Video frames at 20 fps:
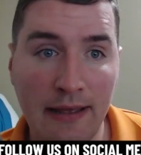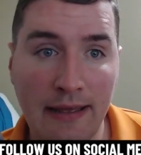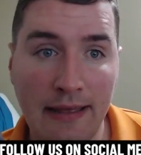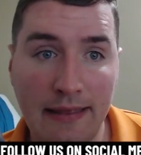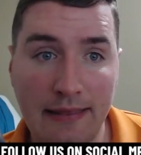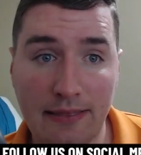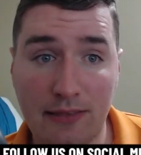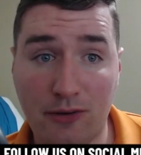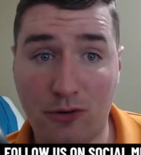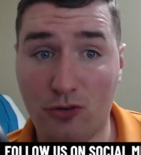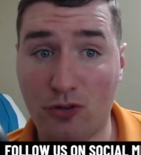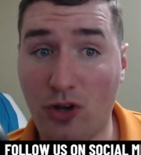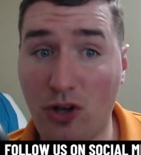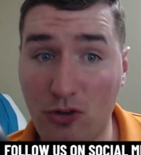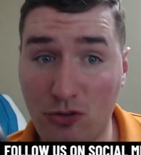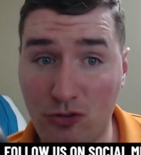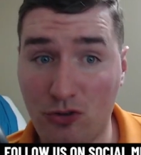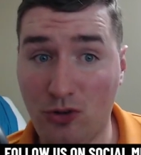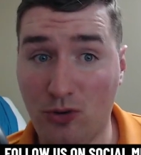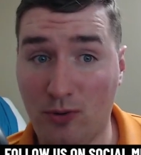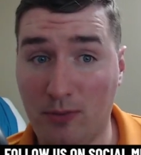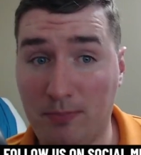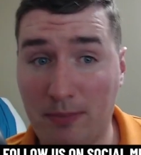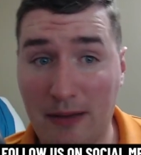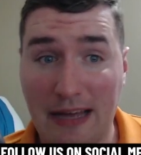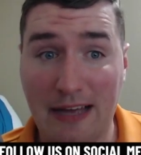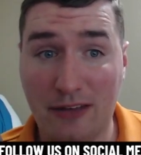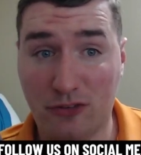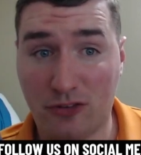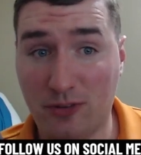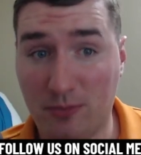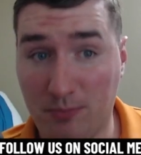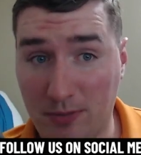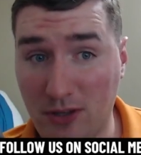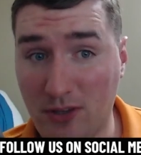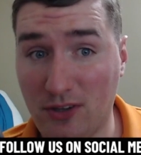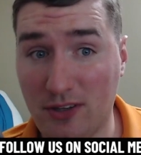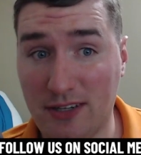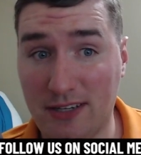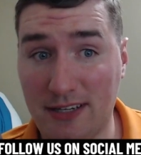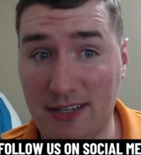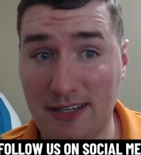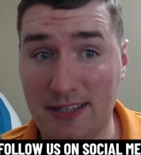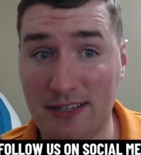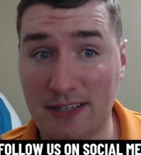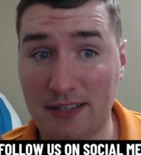There's also a possibility,